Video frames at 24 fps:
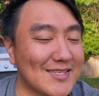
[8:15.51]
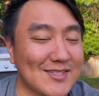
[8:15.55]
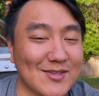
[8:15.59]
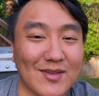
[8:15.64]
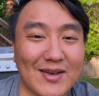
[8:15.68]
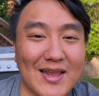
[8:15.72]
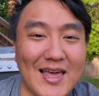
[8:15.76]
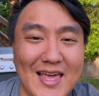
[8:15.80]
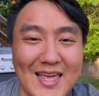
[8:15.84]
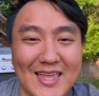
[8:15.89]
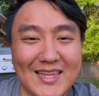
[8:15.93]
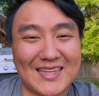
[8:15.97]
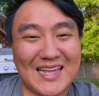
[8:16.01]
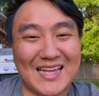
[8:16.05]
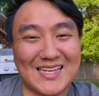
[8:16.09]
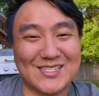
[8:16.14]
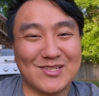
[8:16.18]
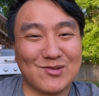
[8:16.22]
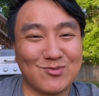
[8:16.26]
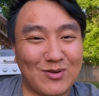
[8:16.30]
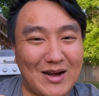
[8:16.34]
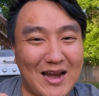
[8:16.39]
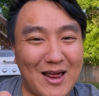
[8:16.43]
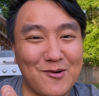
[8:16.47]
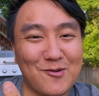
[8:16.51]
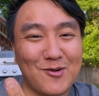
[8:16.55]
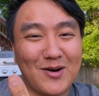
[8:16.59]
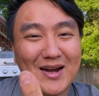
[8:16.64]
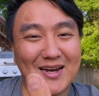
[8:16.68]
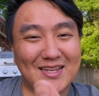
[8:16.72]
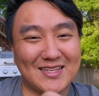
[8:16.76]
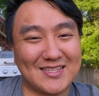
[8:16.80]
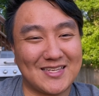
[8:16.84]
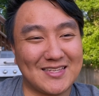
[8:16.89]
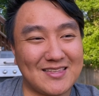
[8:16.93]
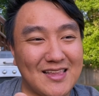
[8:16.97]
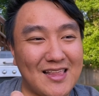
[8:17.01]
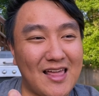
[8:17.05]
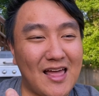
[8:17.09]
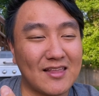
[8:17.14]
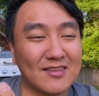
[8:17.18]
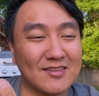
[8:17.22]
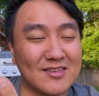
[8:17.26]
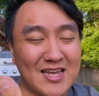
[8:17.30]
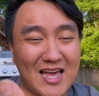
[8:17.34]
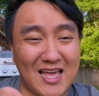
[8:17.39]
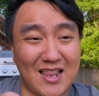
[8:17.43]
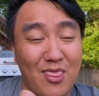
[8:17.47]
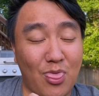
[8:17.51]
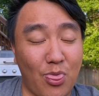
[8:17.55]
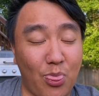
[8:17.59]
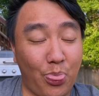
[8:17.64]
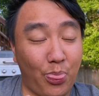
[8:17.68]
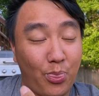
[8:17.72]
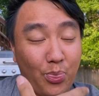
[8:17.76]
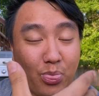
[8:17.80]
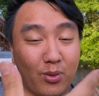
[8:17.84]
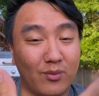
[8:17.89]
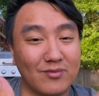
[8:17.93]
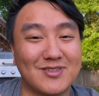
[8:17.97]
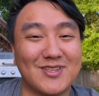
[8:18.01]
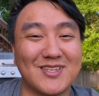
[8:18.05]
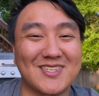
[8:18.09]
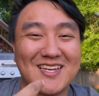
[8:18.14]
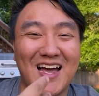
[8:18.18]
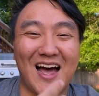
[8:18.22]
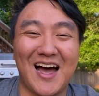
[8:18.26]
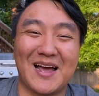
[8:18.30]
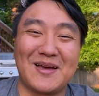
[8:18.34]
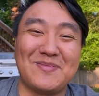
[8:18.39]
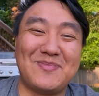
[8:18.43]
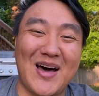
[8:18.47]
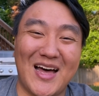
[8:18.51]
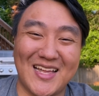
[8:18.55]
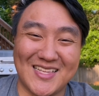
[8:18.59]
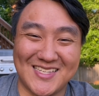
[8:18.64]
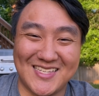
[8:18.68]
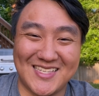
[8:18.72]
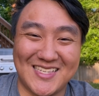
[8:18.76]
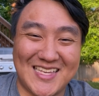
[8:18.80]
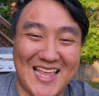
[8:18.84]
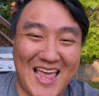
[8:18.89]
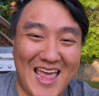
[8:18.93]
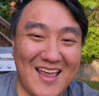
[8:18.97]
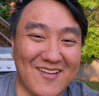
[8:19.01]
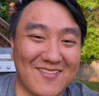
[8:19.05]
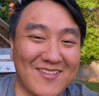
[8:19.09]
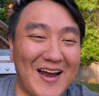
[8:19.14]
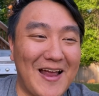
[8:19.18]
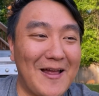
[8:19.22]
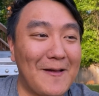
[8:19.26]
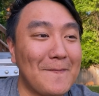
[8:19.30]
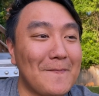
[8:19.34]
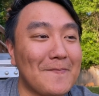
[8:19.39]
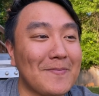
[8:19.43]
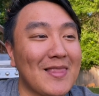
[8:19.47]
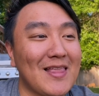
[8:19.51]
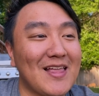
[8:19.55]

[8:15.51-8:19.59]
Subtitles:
So that's what I wanted to talk about today, right?